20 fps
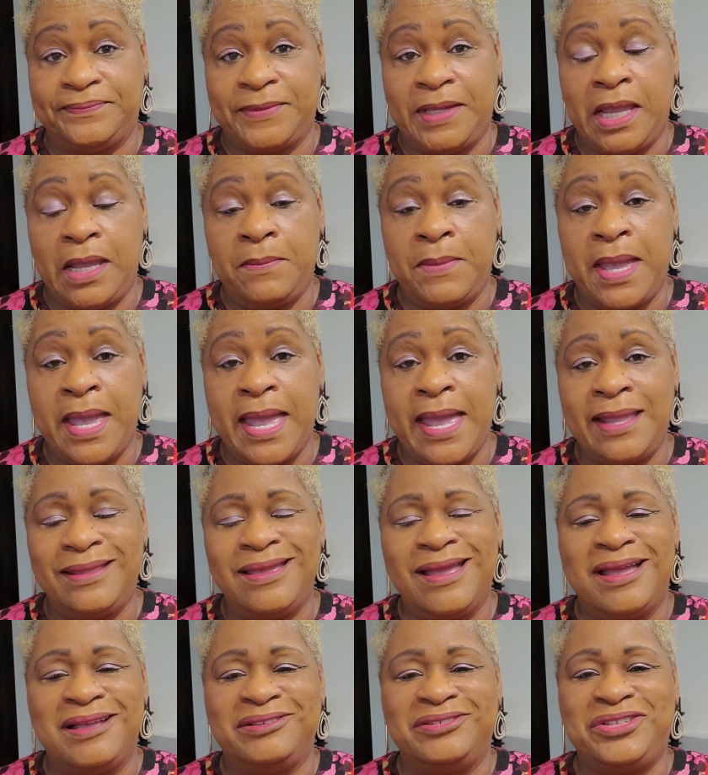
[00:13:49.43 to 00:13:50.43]
Amen.
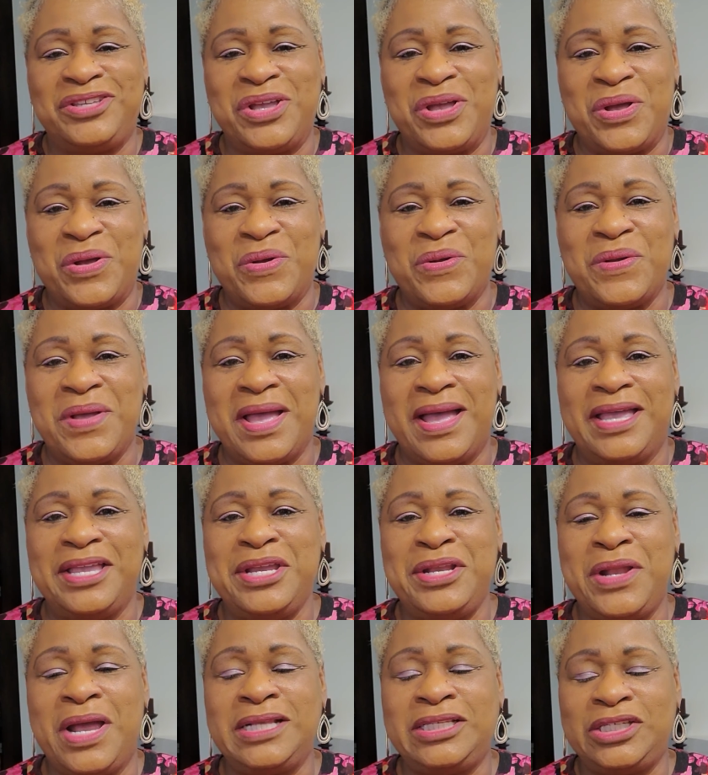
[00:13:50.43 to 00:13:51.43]
So,
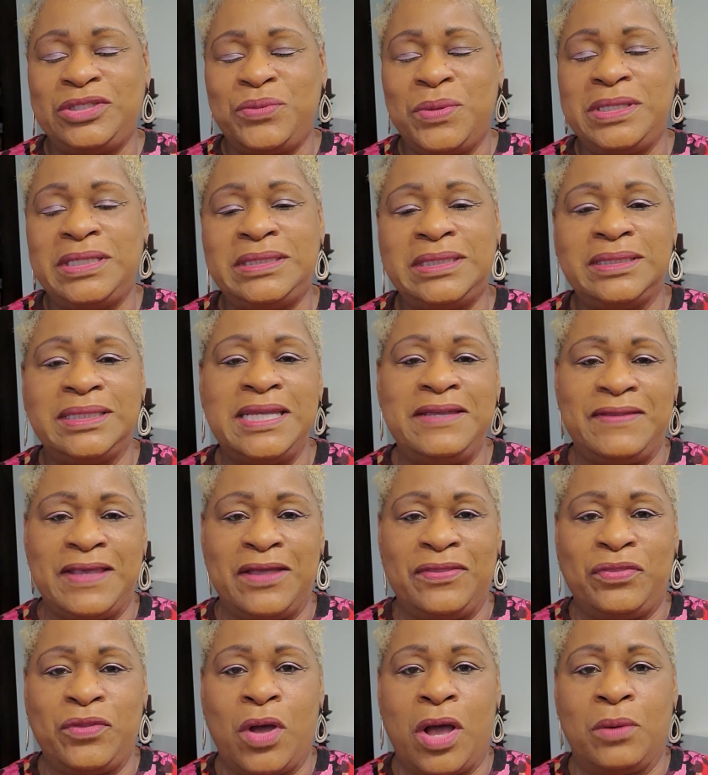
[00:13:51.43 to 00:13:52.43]
you know, I just wanted to leave
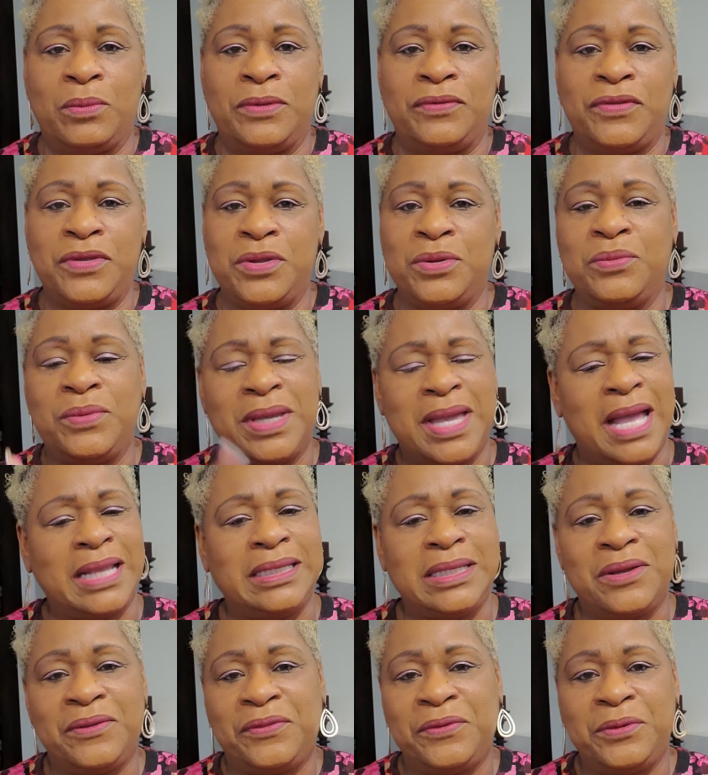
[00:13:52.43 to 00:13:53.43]
that thought with you. We got
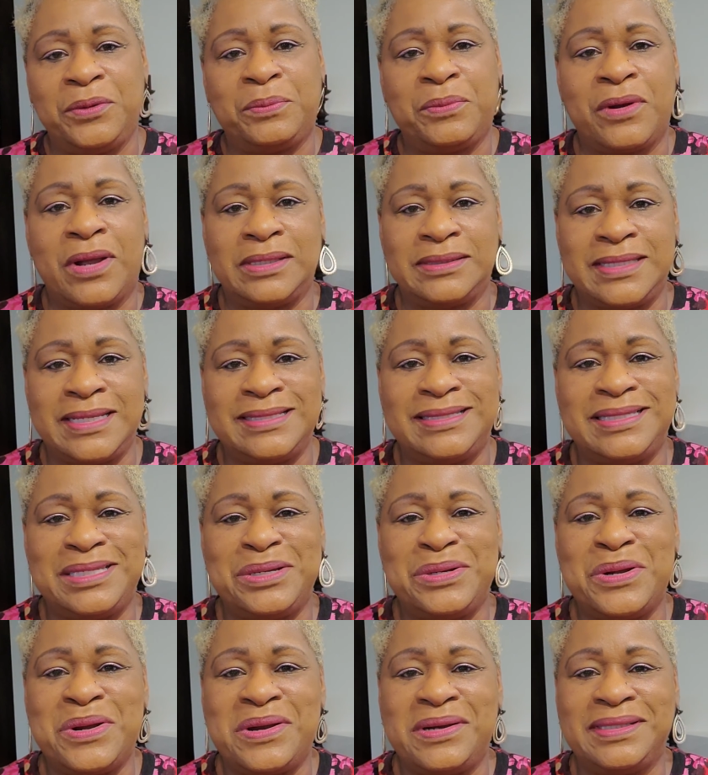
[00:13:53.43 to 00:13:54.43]
to go through the process,
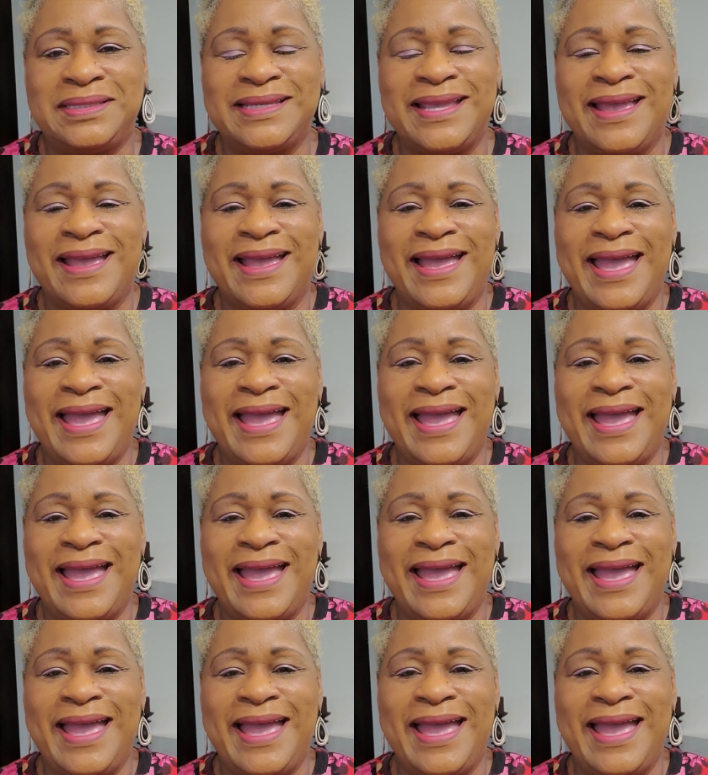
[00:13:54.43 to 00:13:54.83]
dear hearts.